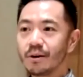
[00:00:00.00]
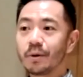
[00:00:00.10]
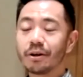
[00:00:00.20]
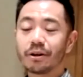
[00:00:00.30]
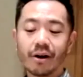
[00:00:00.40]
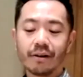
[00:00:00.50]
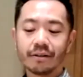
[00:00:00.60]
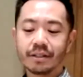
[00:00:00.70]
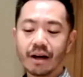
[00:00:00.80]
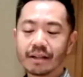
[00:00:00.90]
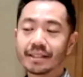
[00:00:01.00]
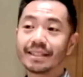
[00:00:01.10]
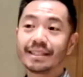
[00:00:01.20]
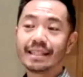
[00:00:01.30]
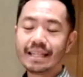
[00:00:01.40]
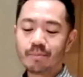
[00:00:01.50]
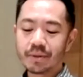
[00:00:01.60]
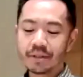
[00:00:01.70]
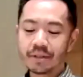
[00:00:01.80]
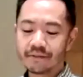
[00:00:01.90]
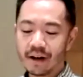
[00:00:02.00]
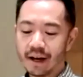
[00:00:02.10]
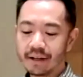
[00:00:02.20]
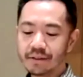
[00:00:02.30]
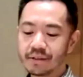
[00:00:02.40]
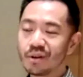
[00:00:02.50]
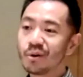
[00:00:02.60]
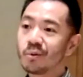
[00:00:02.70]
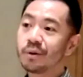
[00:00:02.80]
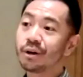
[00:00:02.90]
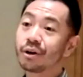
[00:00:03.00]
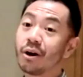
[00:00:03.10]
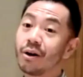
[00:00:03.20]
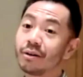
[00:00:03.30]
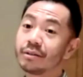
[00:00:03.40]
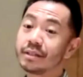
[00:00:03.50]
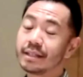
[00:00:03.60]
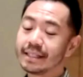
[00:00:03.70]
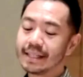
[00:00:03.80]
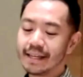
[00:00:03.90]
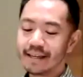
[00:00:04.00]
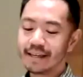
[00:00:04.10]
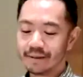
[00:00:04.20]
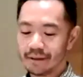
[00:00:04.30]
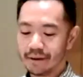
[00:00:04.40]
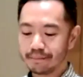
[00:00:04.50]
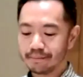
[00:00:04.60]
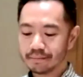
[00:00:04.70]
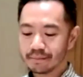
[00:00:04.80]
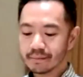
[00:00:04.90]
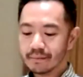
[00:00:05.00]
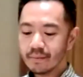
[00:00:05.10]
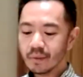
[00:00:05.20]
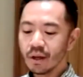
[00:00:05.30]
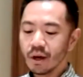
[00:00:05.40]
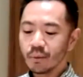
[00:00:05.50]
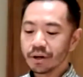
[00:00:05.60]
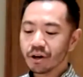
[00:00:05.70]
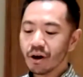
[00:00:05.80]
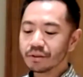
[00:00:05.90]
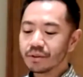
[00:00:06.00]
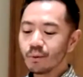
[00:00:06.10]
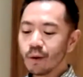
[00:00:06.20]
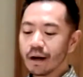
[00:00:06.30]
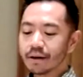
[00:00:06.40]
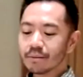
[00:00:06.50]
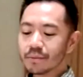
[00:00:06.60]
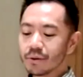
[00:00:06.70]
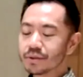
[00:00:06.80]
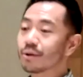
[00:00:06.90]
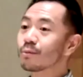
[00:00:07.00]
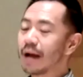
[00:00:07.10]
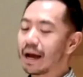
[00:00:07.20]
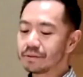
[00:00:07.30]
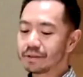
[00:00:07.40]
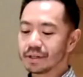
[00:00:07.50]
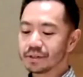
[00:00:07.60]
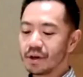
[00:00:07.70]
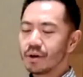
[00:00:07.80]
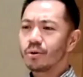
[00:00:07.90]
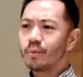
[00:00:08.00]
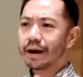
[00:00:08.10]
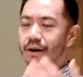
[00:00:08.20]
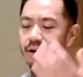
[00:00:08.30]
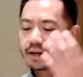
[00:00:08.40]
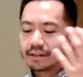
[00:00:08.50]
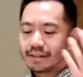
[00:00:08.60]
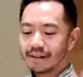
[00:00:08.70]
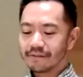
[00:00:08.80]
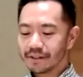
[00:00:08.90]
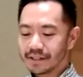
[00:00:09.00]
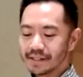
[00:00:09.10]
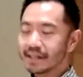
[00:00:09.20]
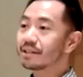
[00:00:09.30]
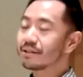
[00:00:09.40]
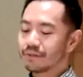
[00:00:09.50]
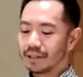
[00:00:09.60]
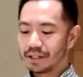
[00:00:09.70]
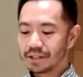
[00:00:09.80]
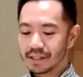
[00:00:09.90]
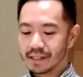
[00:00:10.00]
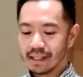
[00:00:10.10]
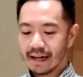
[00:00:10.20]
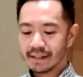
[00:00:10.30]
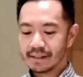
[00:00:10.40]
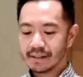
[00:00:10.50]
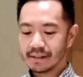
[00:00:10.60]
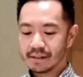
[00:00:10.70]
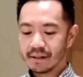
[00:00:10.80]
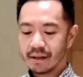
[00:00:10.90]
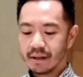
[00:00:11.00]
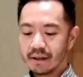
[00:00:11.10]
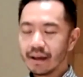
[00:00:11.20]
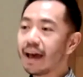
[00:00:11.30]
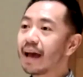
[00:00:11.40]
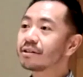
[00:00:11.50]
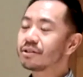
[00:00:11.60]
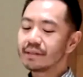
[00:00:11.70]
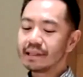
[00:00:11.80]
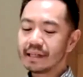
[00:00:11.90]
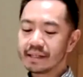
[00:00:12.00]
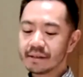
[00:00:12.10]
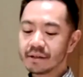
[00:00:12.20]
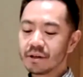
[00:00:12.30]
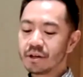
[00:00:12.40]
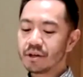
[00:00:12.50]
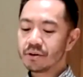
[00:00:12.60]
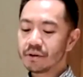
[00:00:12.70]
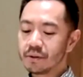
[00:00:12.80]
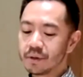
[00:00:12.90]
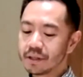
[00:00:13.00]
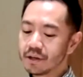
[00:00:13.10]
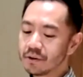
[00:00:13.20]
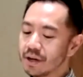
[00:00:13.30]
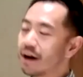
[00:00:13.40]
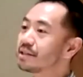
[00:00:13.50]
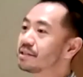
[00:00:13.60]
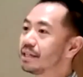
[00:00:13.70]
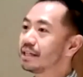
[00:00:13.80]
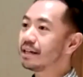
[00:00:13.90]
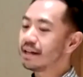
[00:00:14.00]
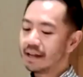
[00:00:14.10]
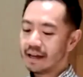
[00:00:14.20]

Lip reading: We are called not to deepen divides, we are called to heal them. We are called to welcome those around us who wear different sets of religious glasses and to listen with curiosity